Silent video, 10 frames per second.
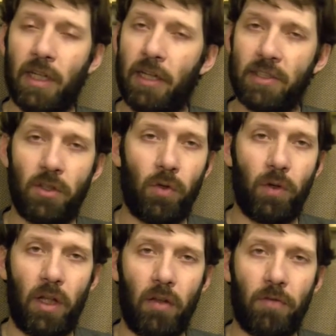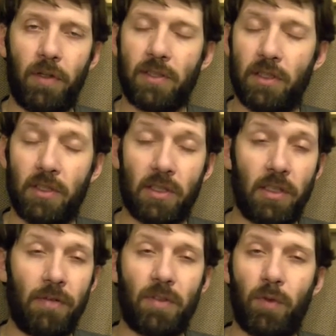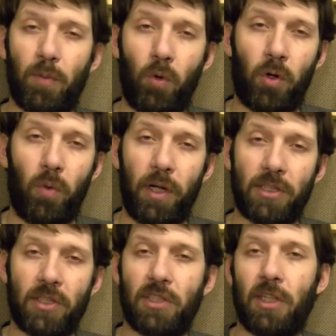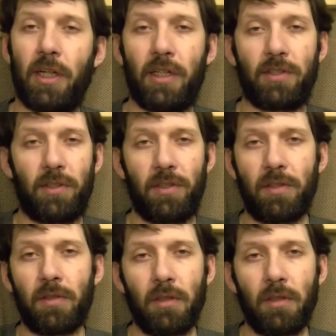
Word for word: has no relevance, and just leaves you with more questions than answers.